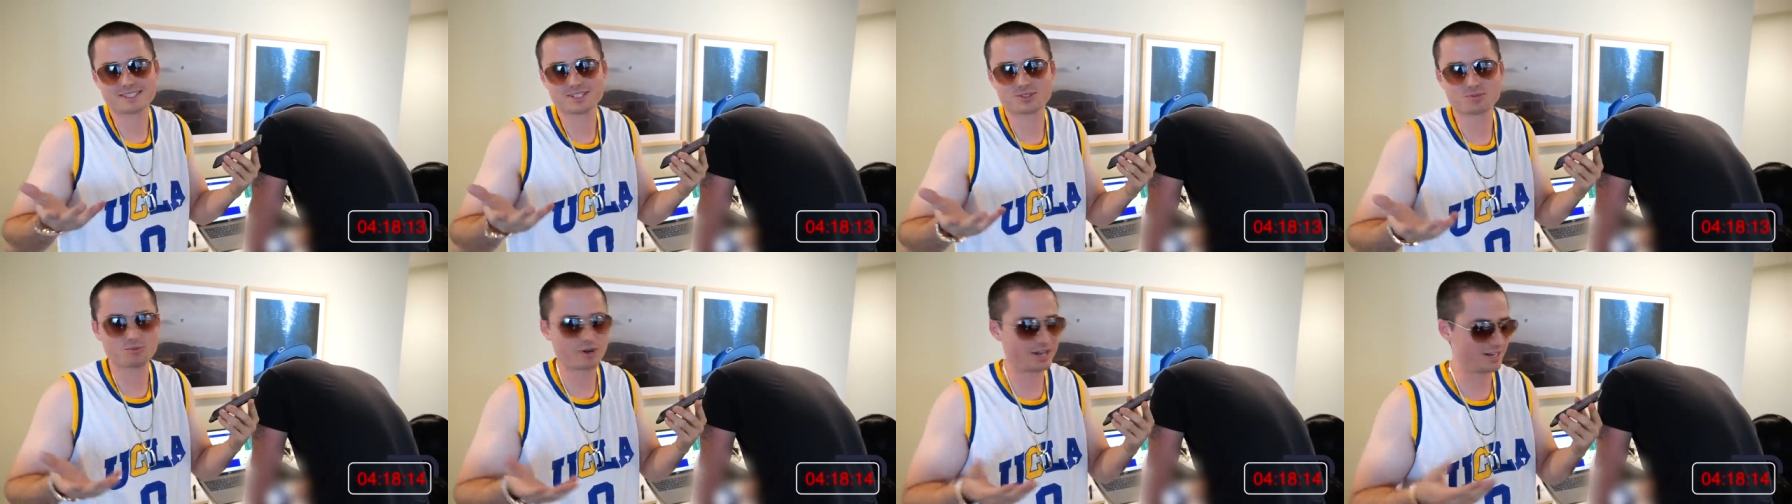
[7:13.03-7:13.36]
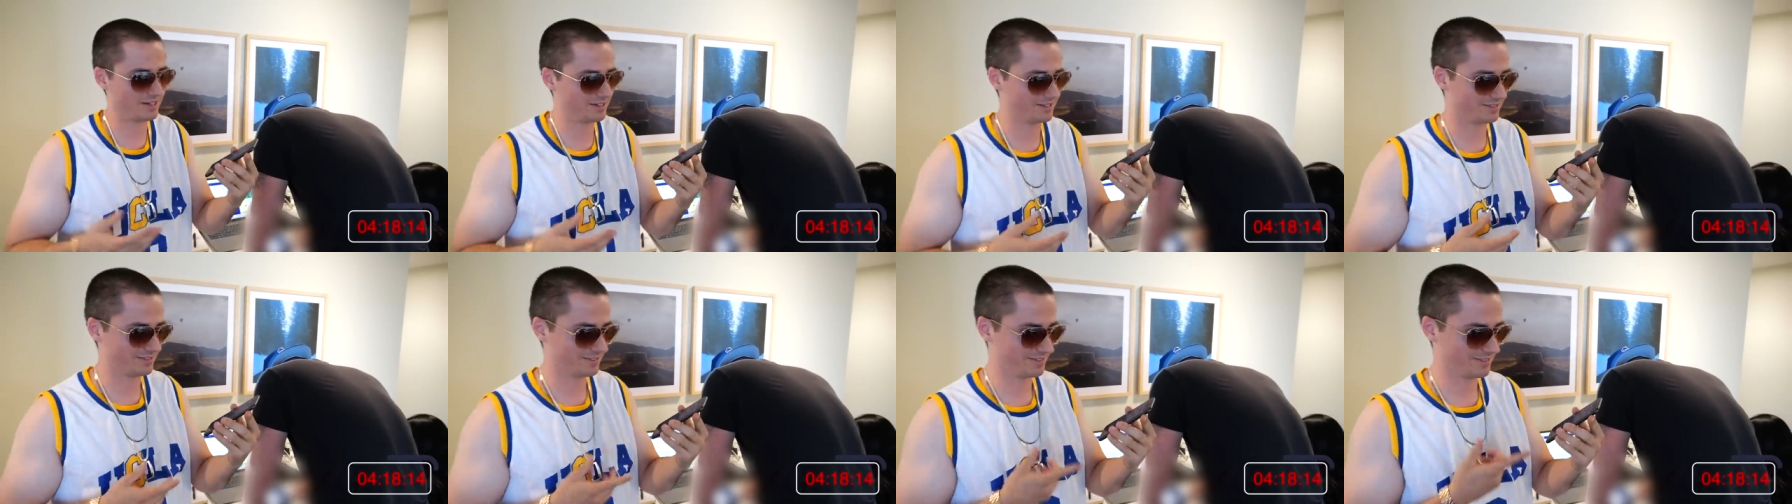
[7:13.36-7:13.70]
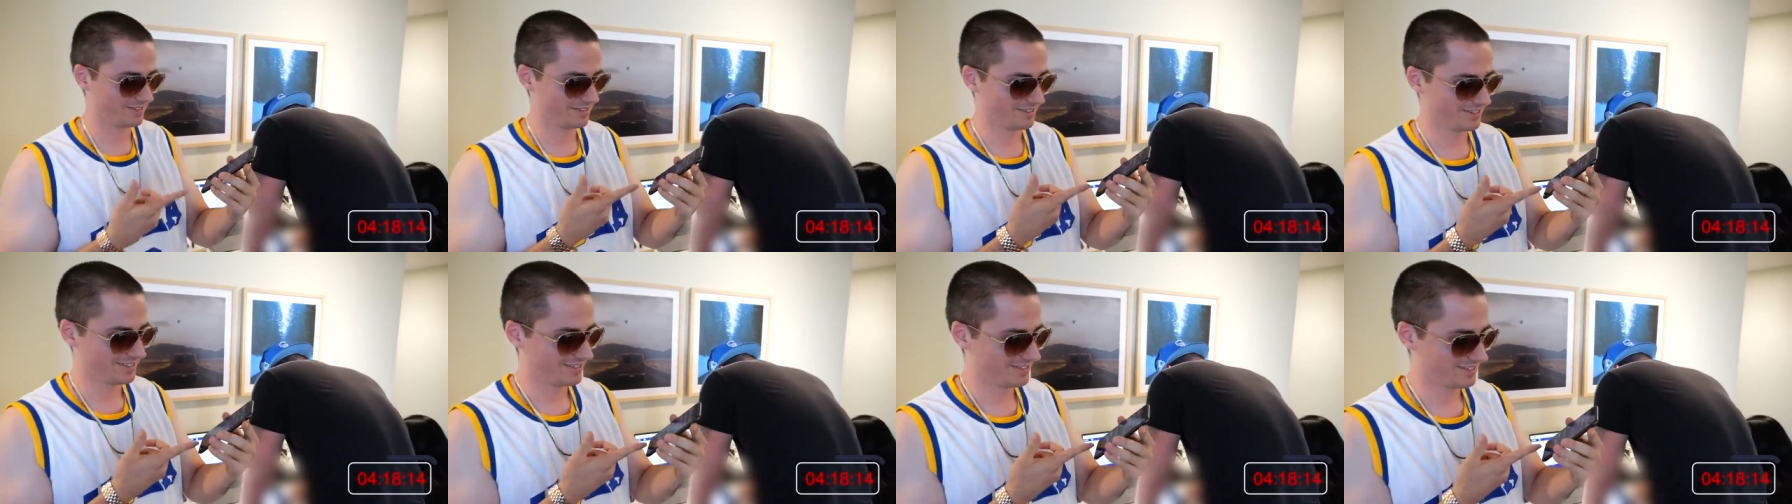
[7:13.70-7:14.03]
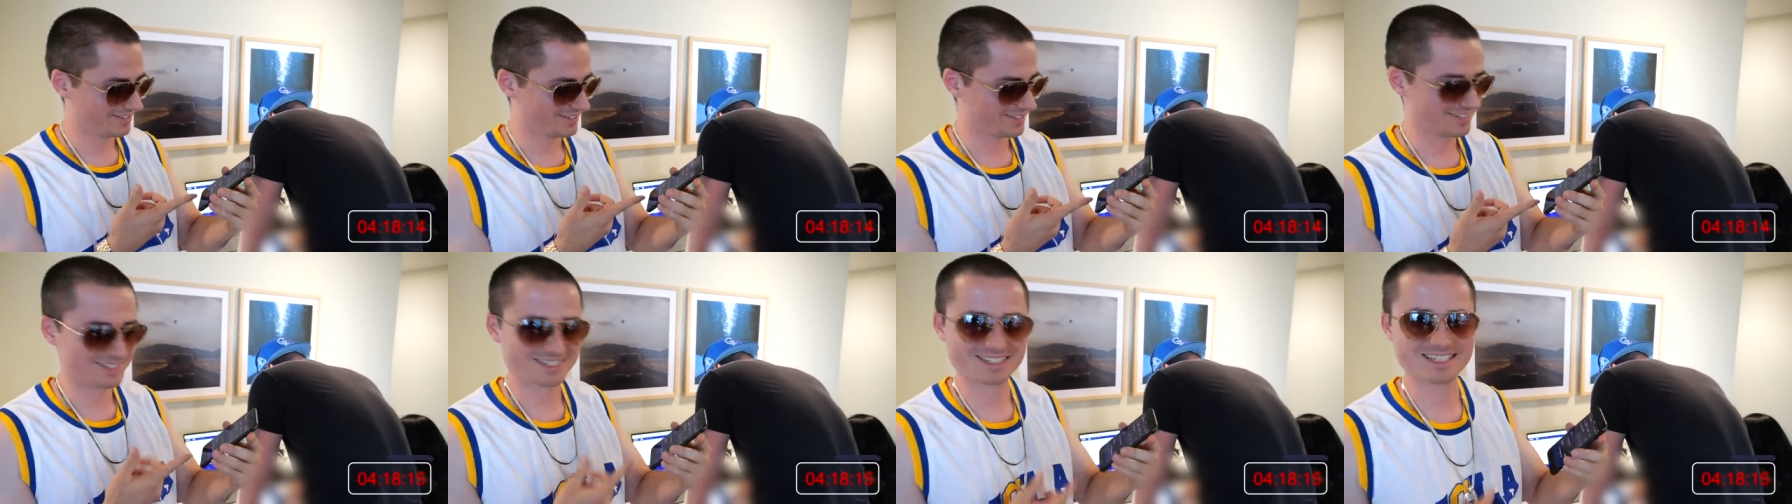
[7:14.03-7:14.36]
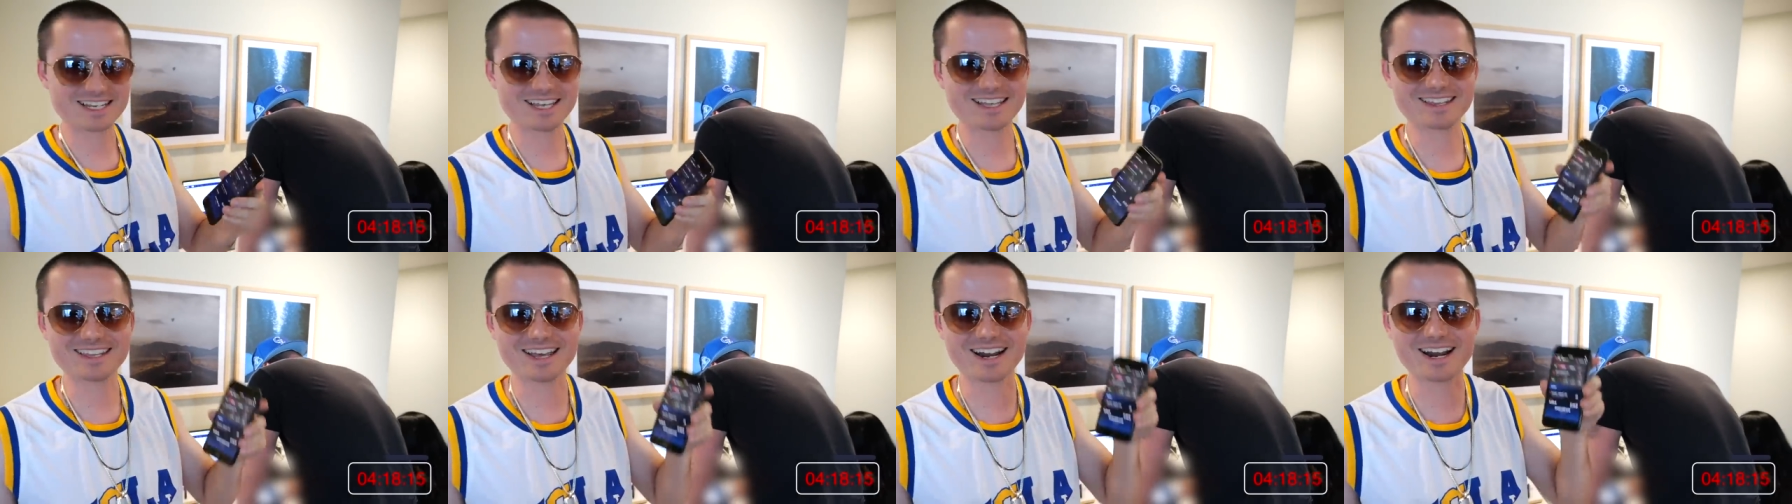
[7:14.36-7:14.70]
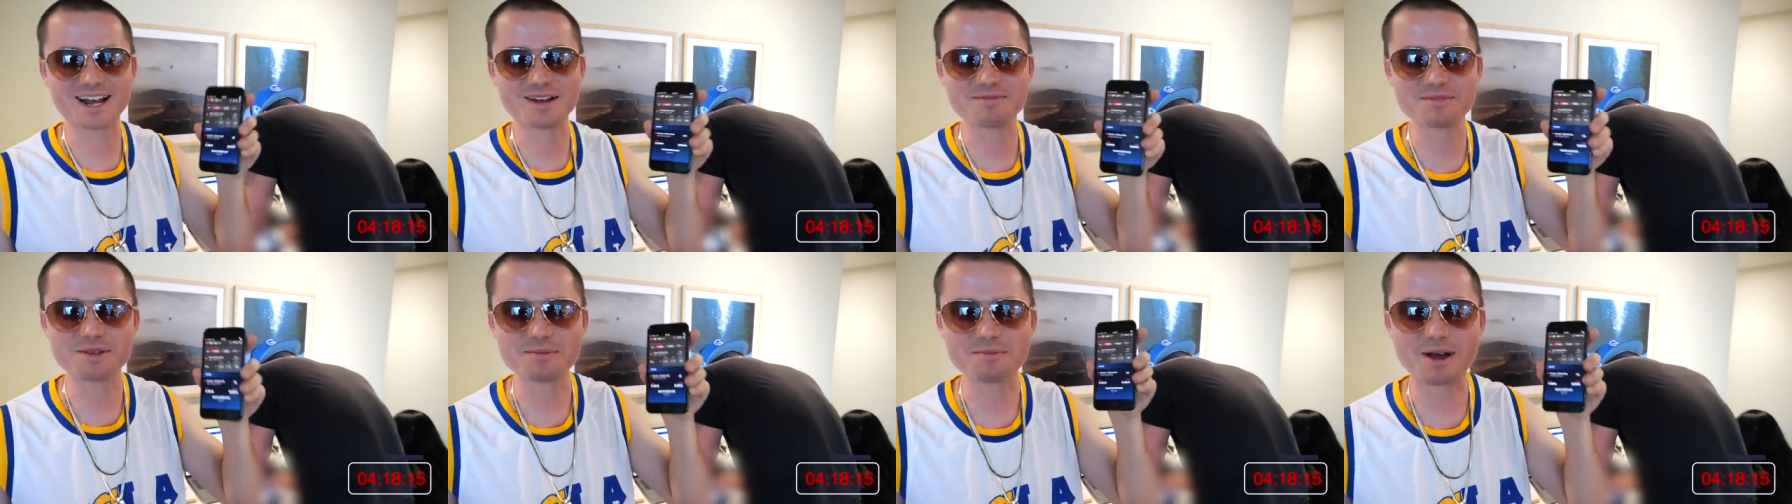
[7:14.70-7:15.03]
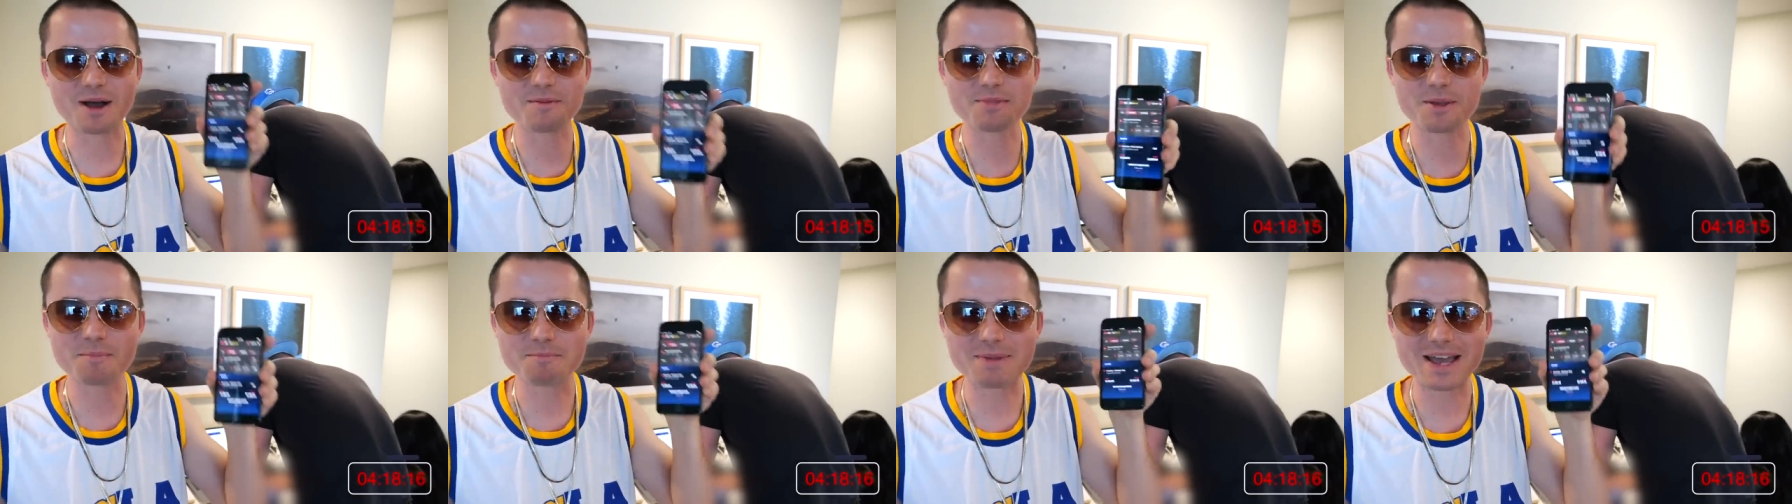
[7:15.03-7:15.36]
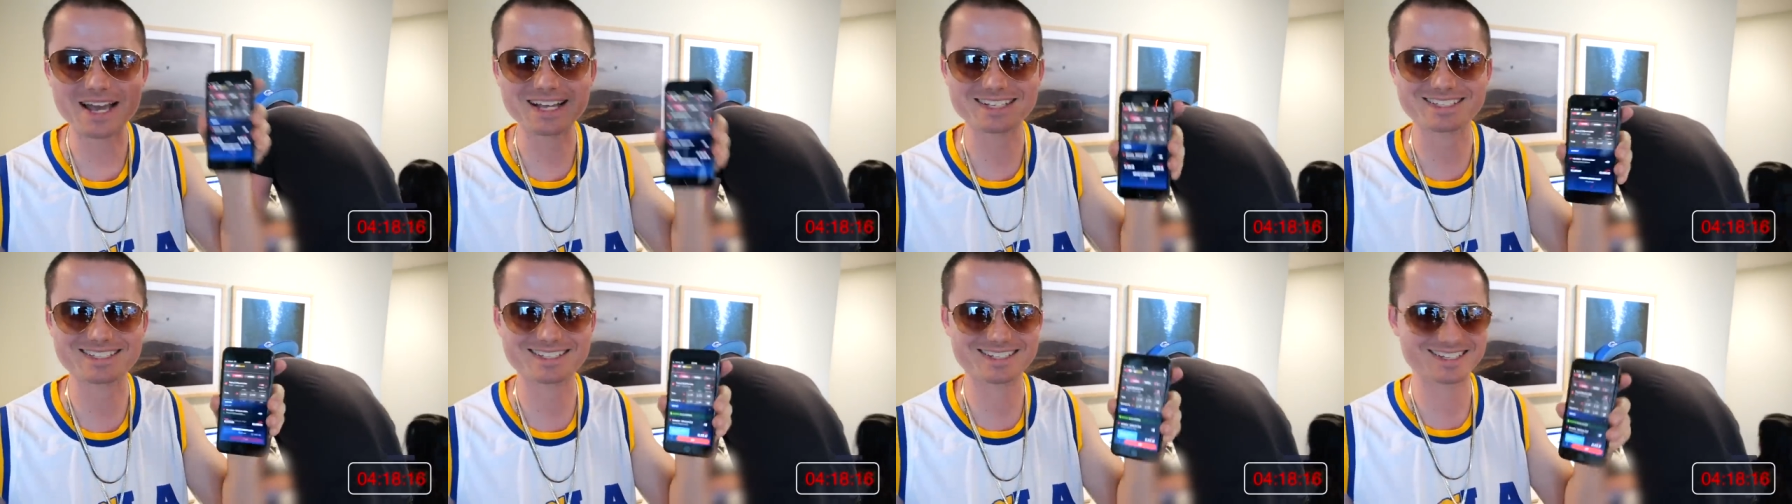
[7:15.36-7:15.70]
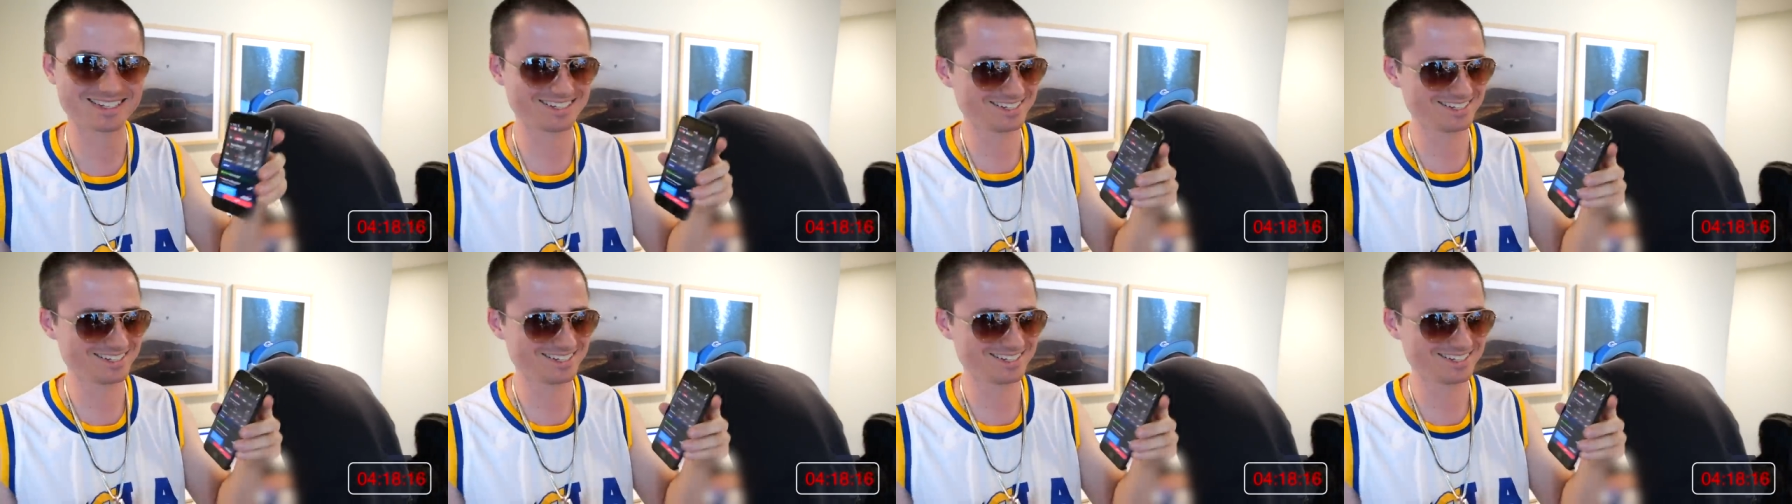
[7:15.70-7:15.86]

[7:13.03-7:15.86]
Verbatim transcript: It's waiting, seeing that I'm the I'm the best.